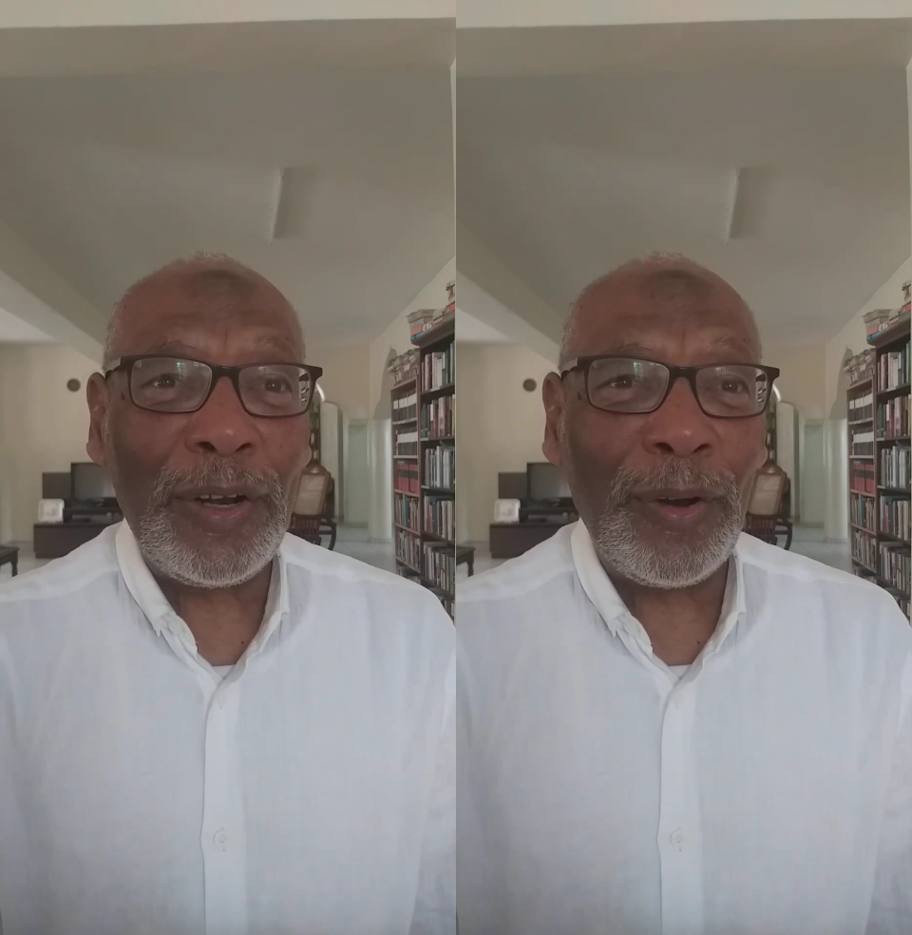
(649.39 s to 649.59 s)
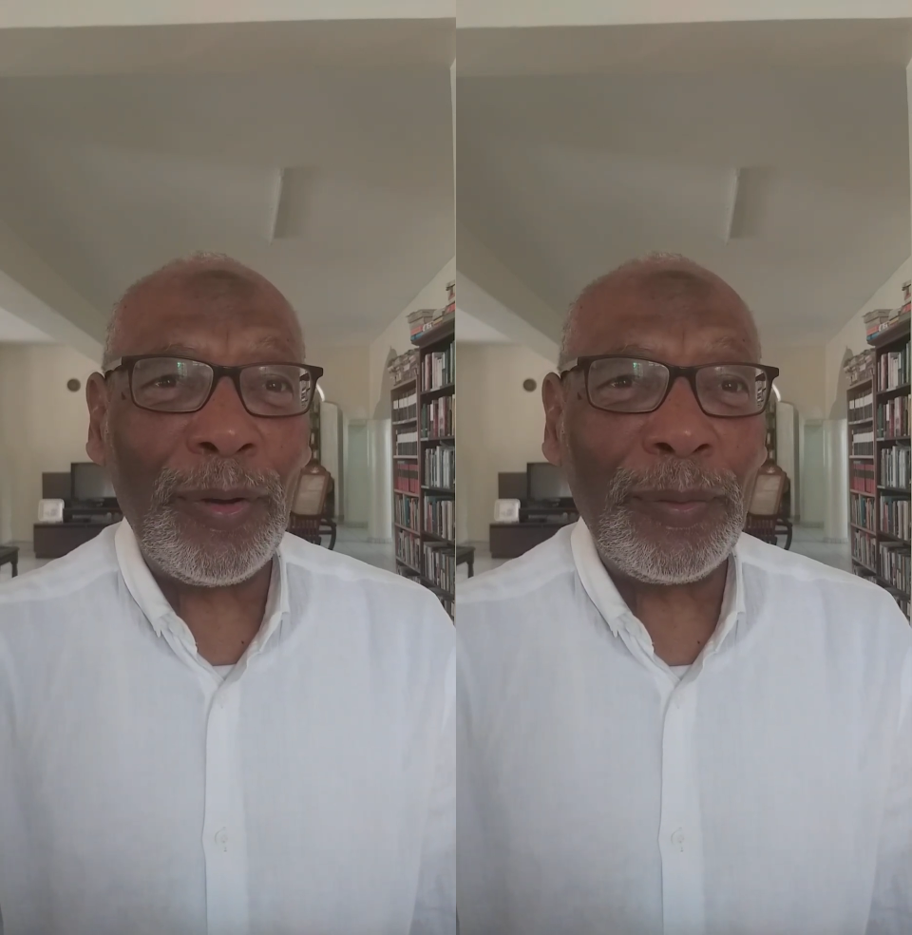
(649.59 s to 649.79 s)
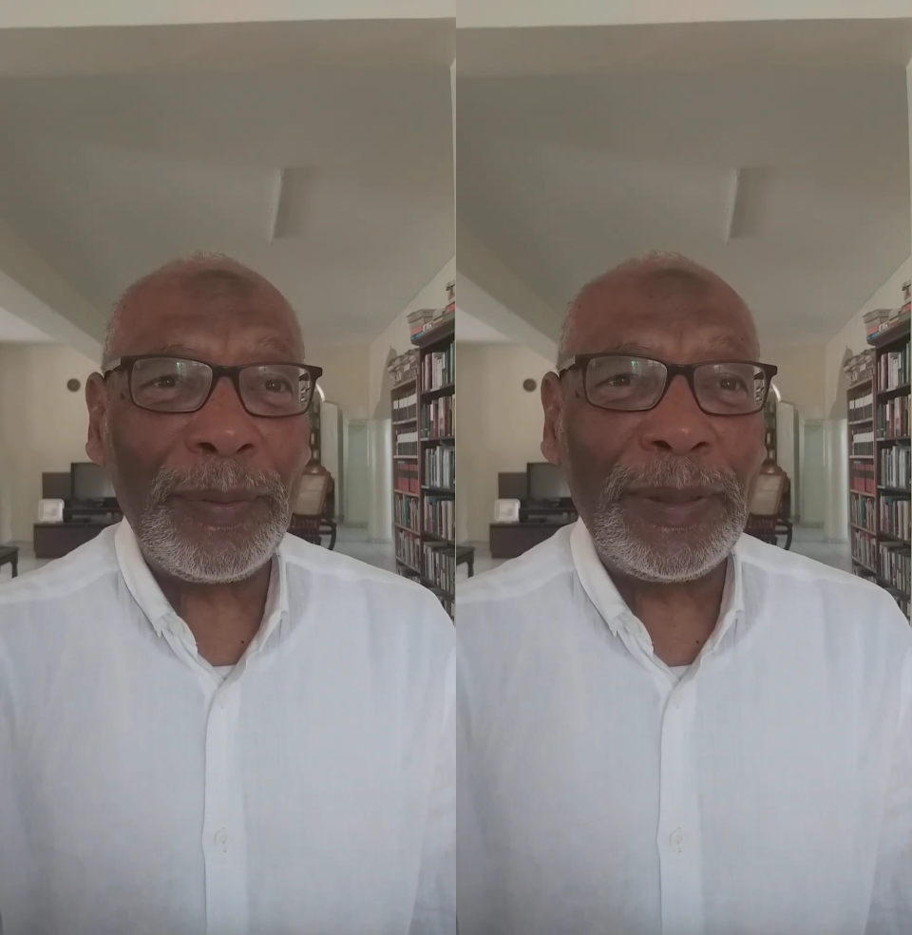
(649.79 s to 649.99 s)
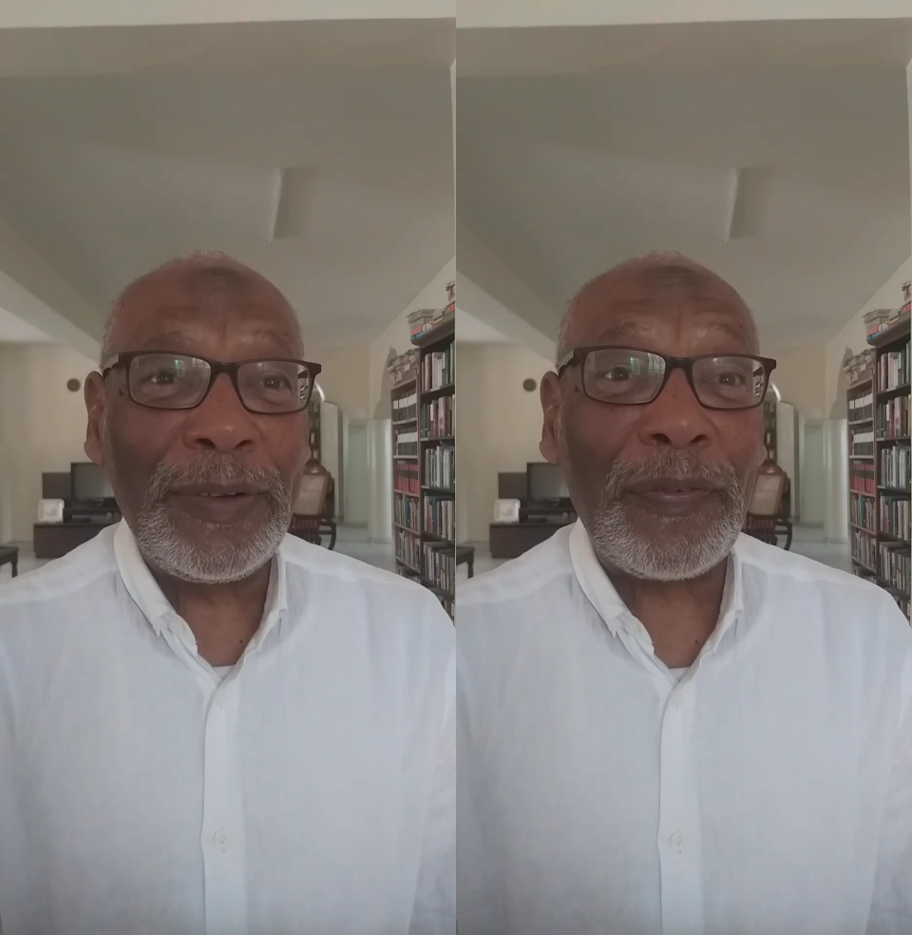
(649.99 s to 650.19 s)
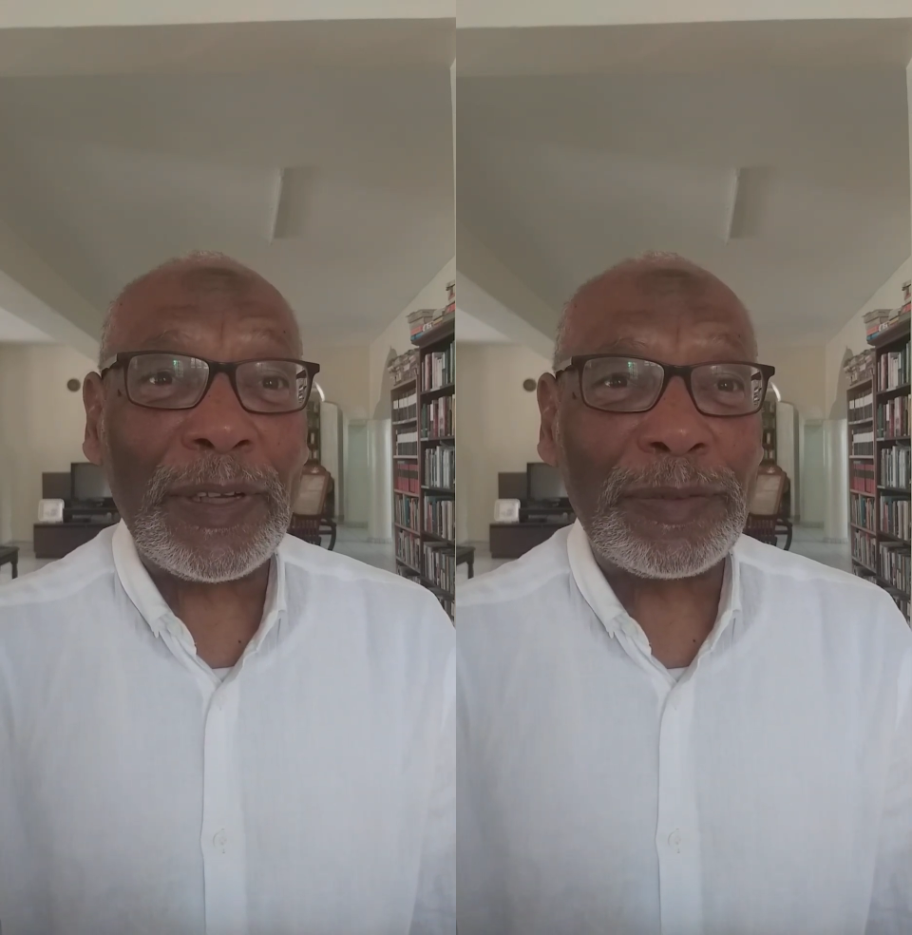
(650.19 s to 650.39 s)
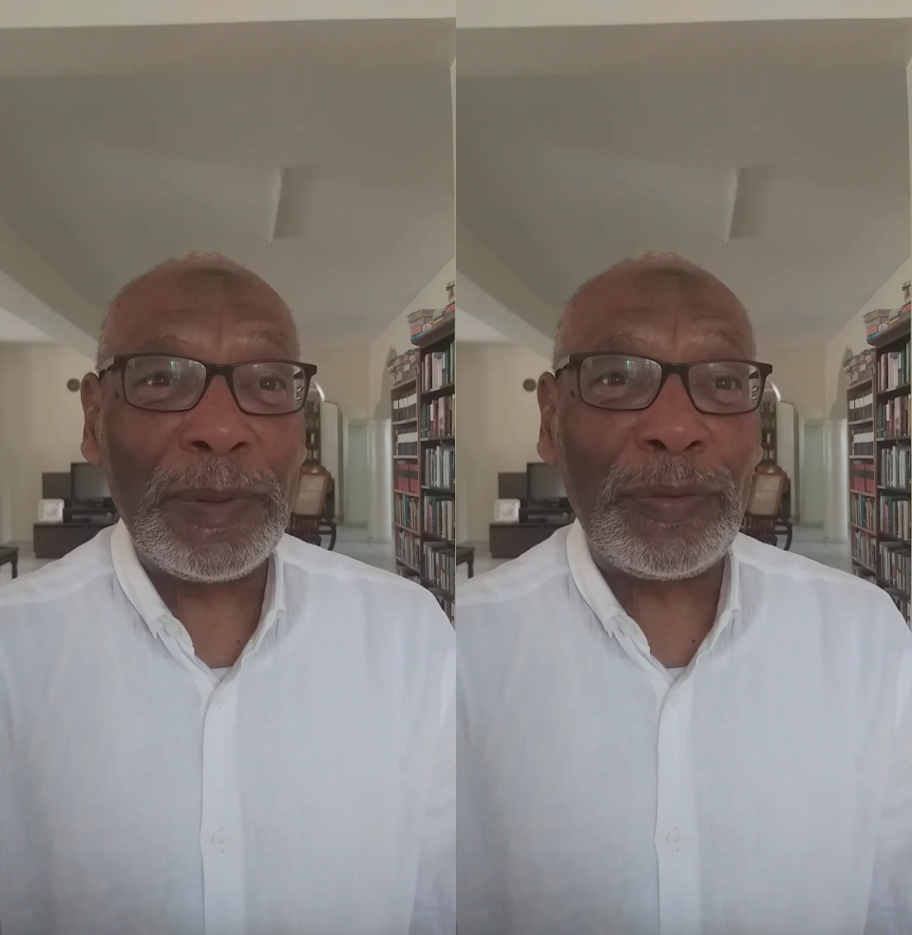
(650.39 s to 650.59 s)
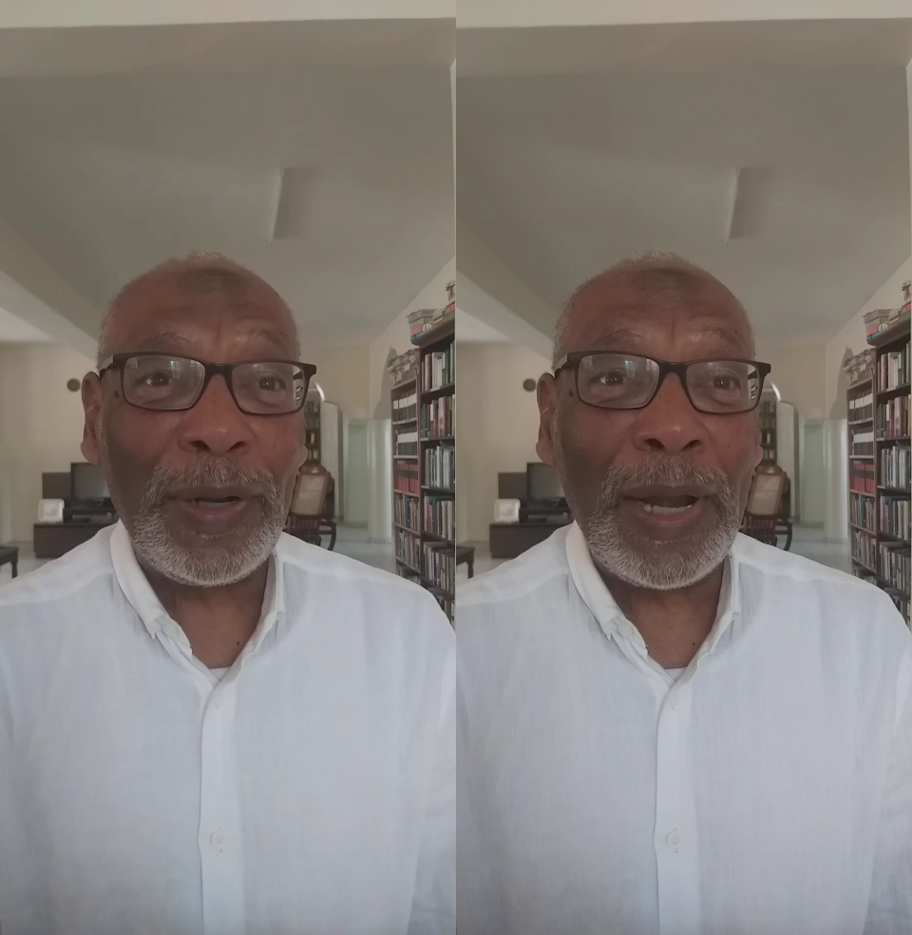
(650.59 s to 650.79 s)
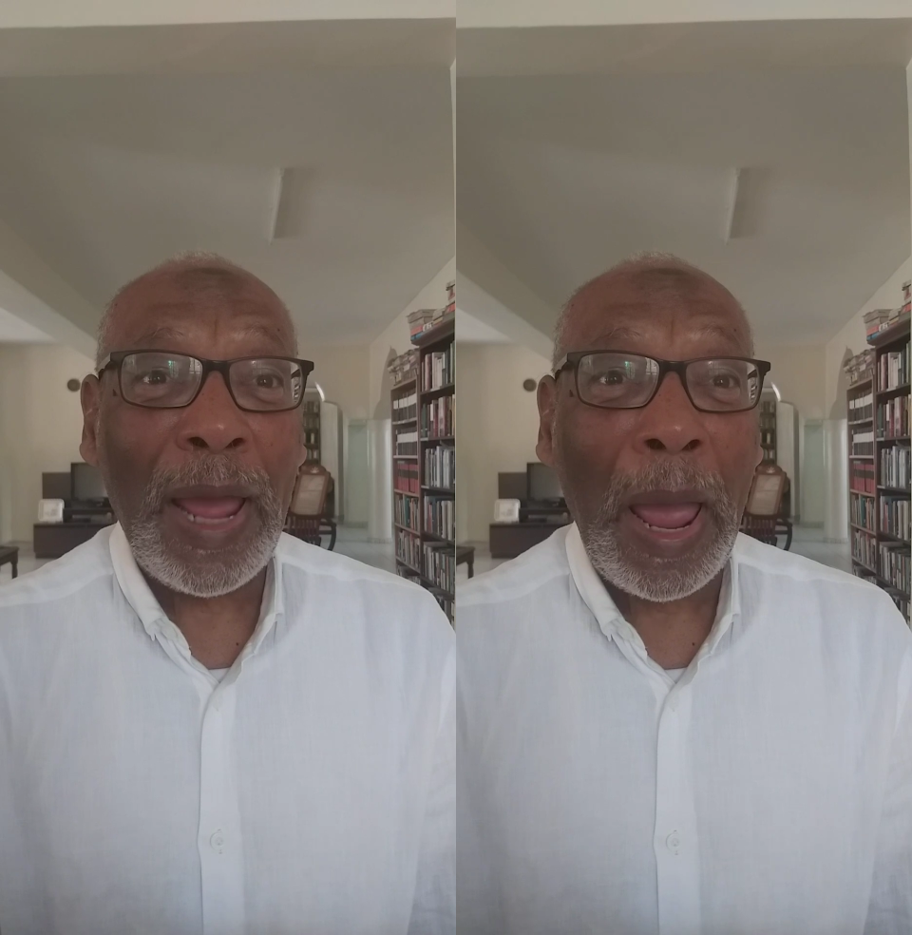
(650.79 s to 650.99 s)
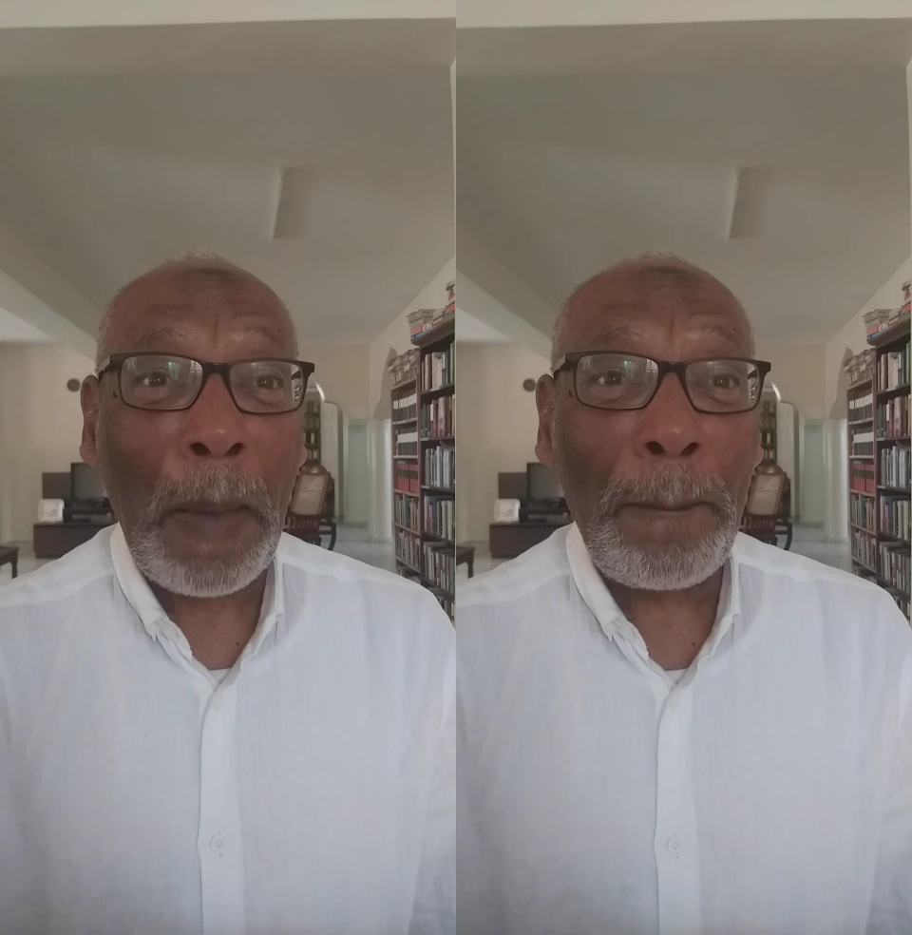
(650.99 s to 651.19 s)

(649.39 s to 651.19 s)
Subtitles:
no difference between